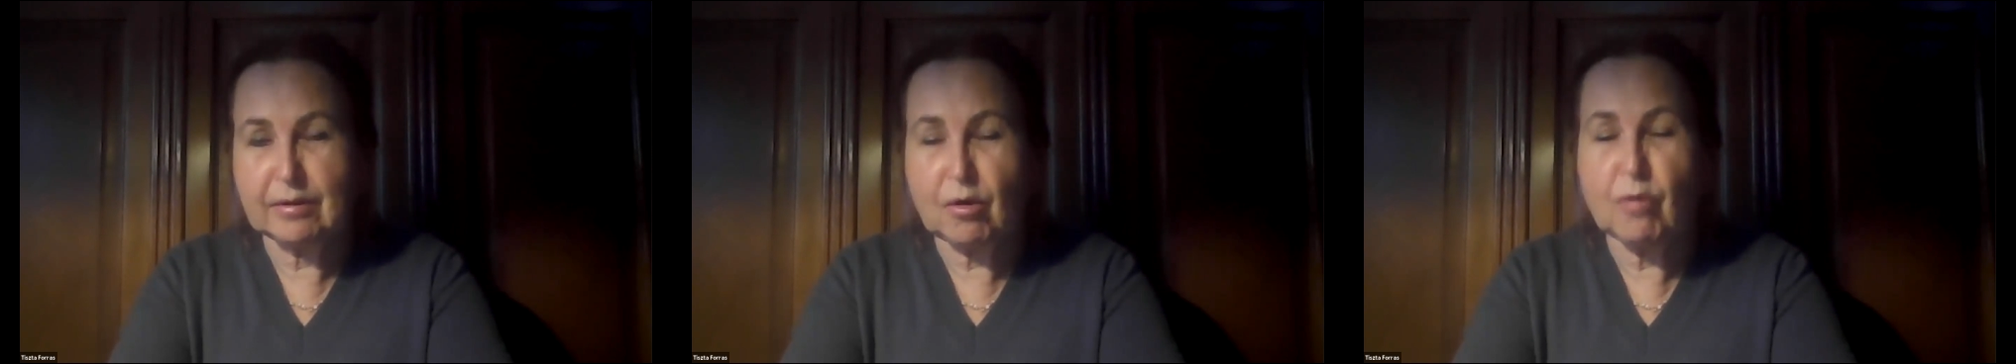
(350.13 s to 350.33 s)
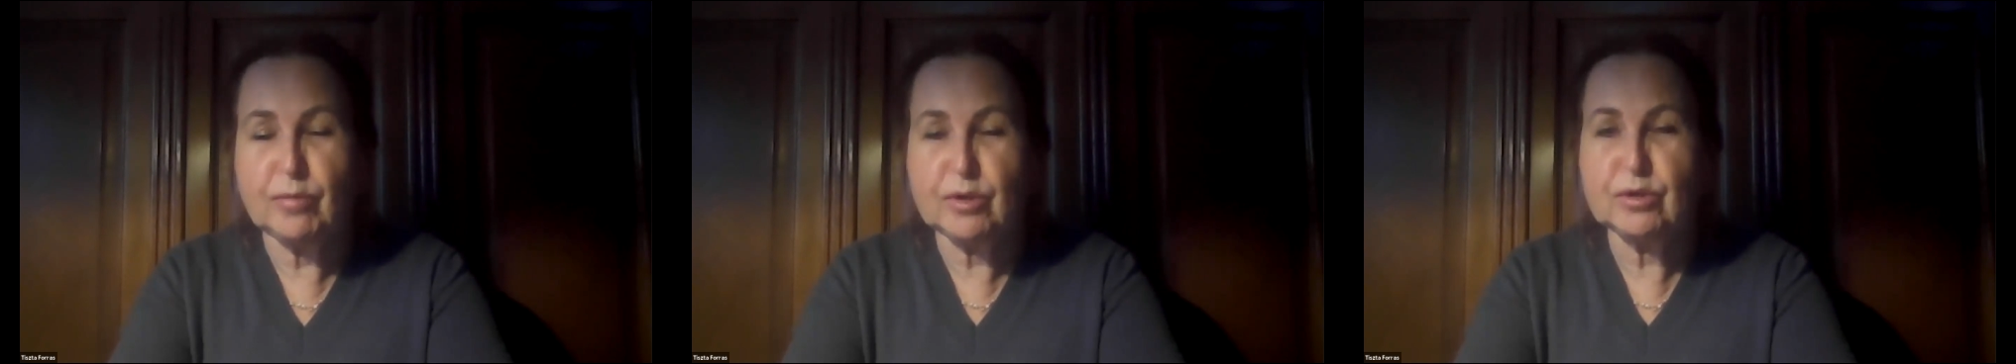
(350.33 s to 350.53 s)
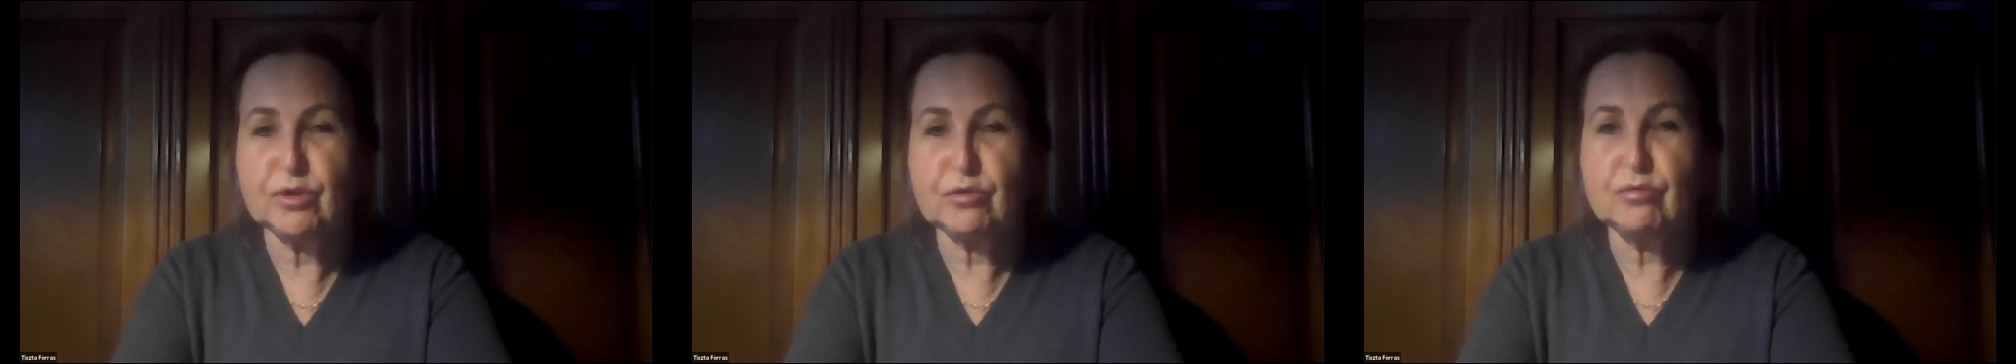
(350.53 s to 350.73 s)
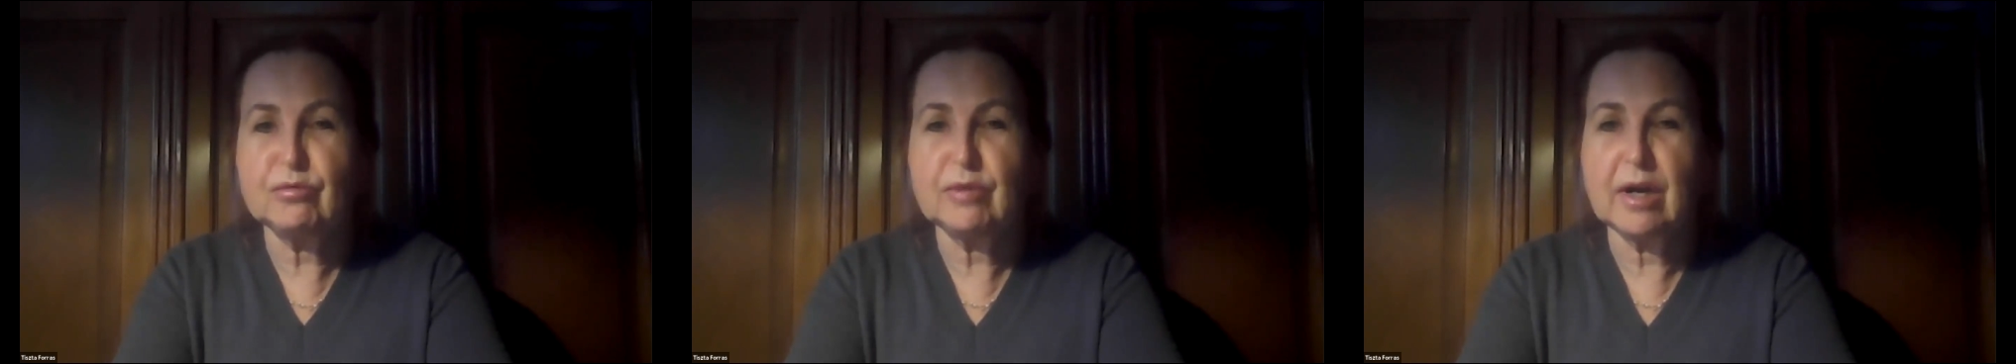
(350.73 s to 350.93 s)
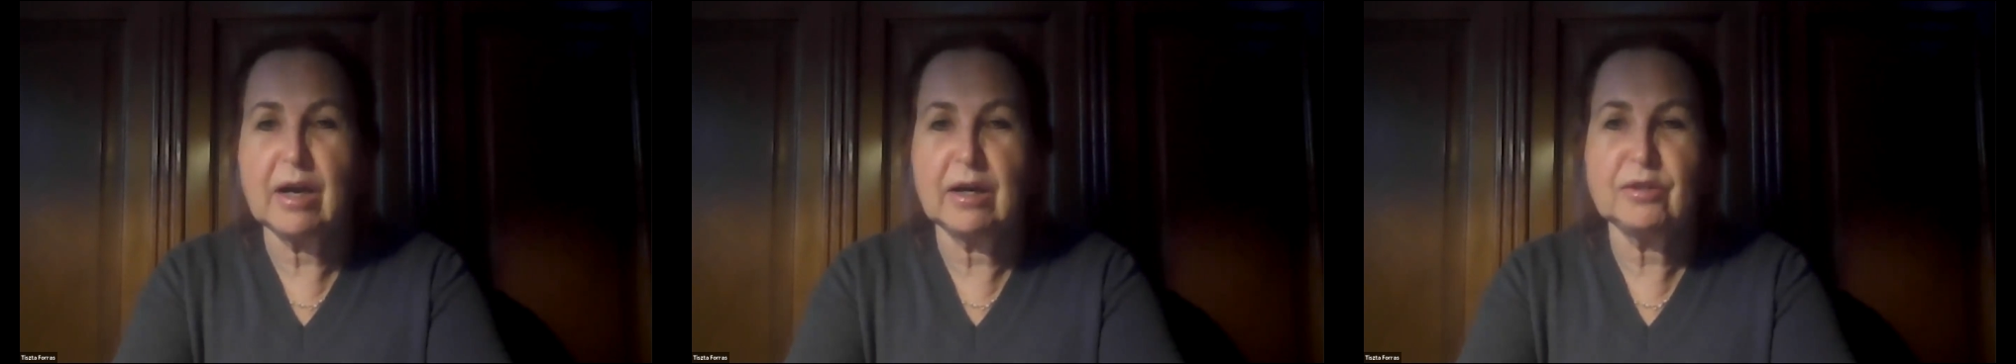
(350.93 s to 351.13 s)
hope you
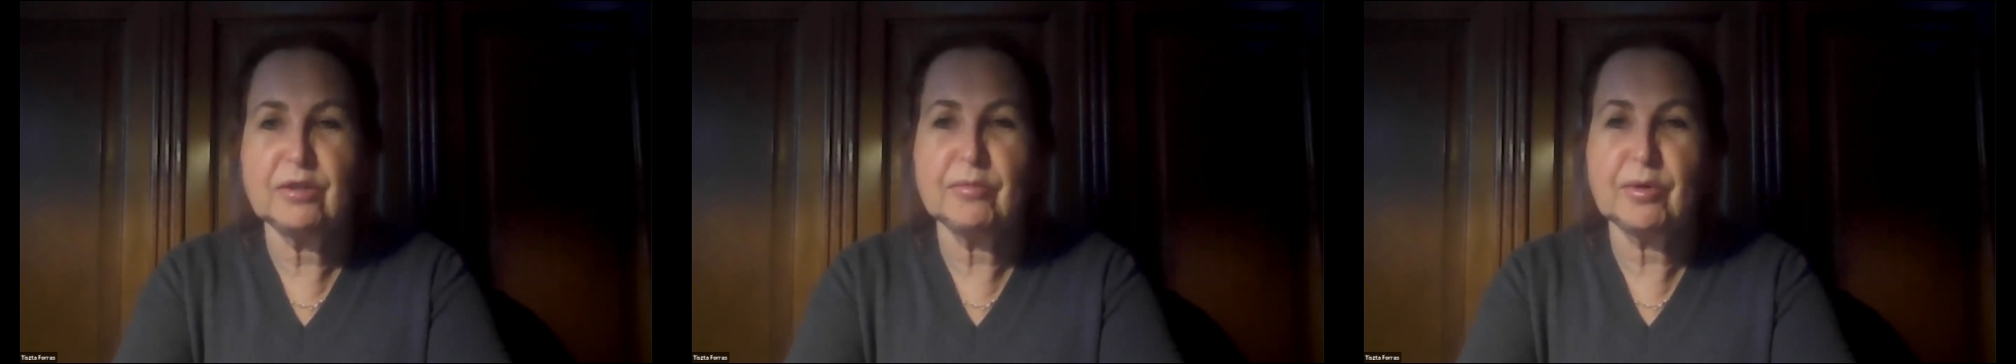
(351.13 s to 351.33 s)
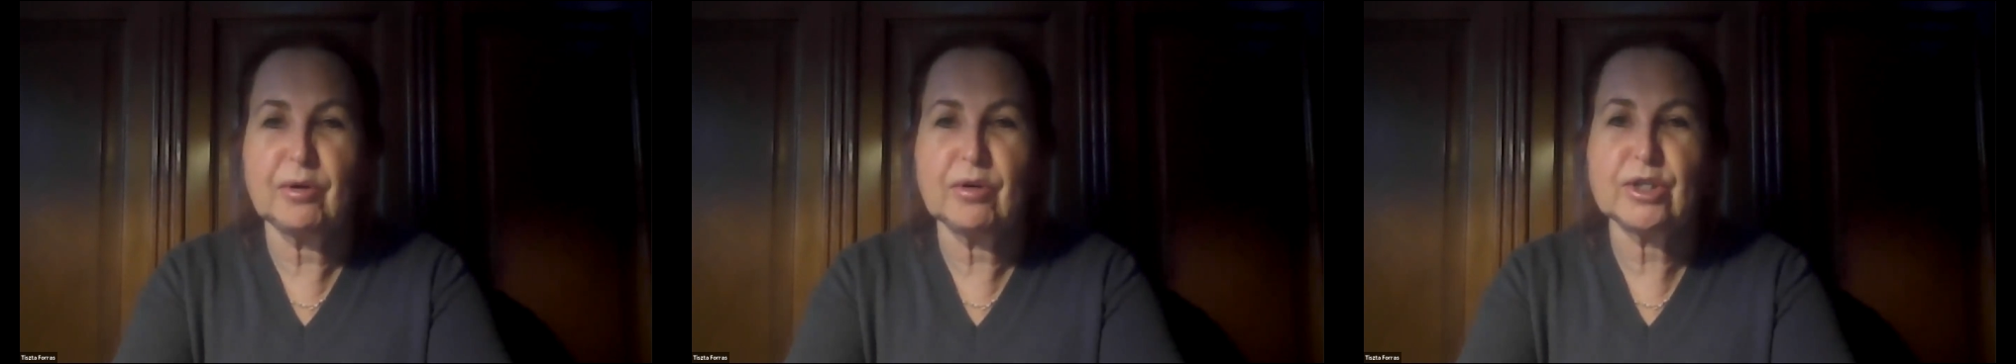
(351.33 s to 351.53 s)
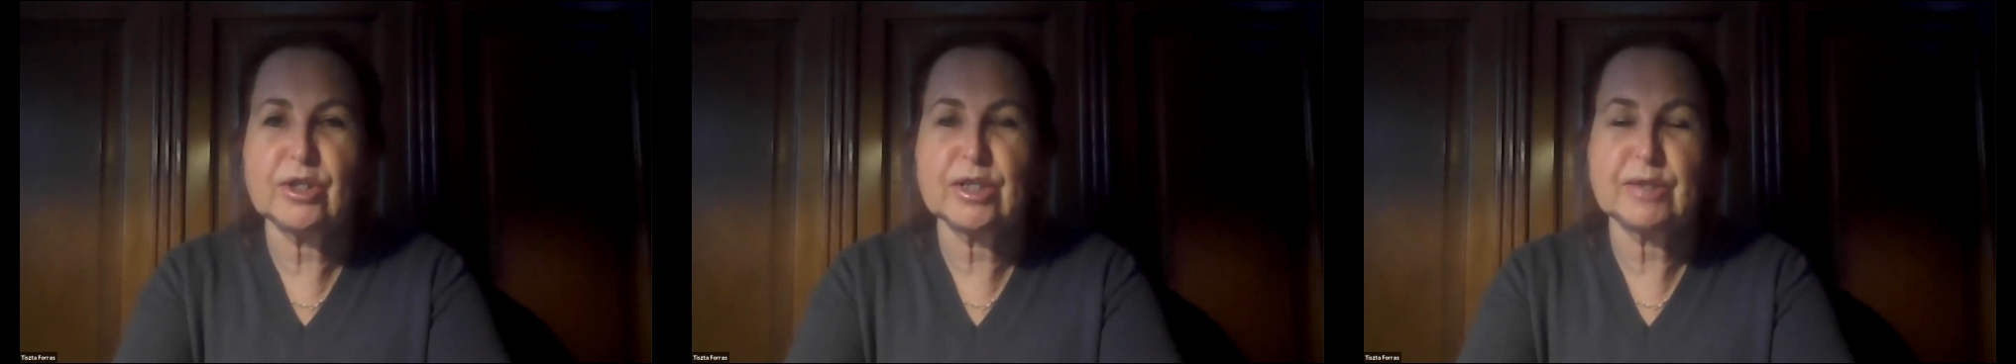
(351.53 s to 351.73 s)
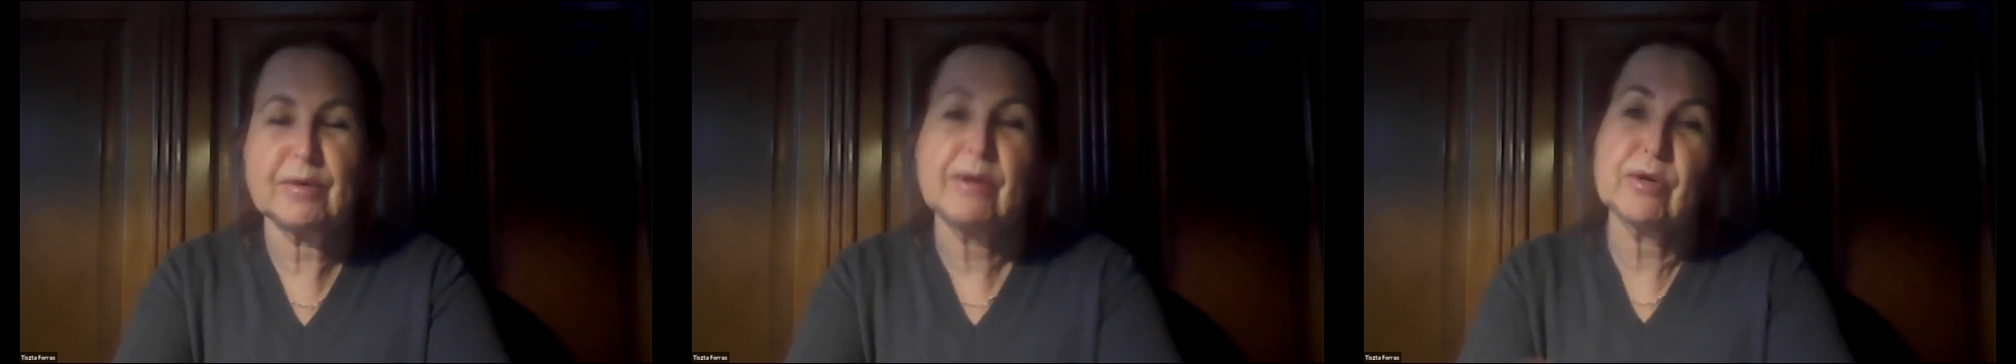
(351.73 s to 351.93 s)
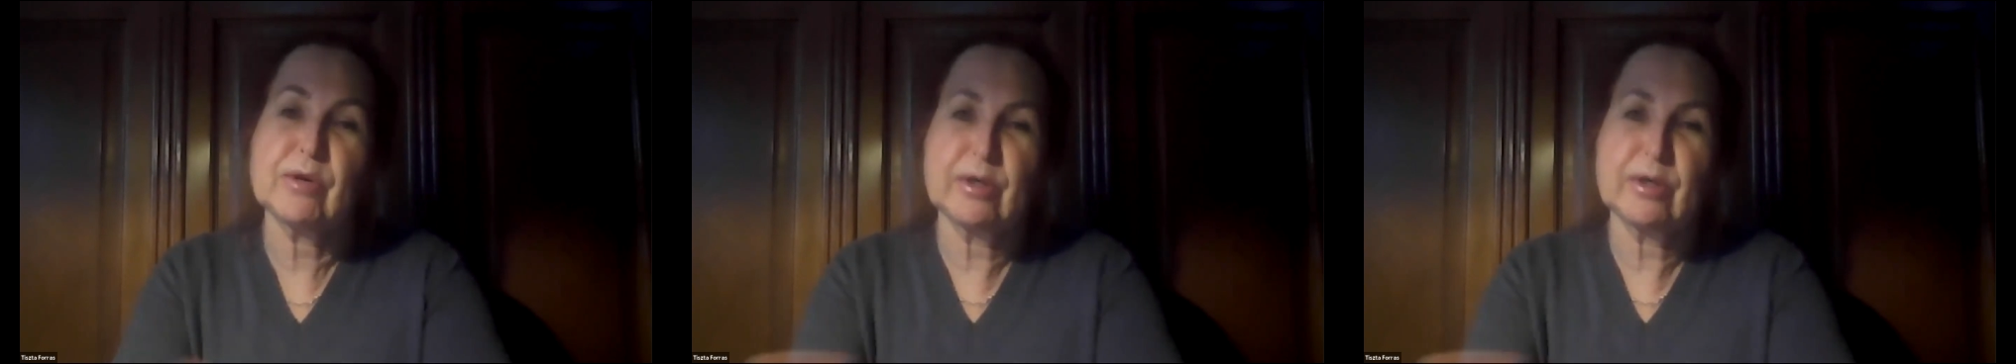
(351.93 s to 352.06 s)
do numerology as well,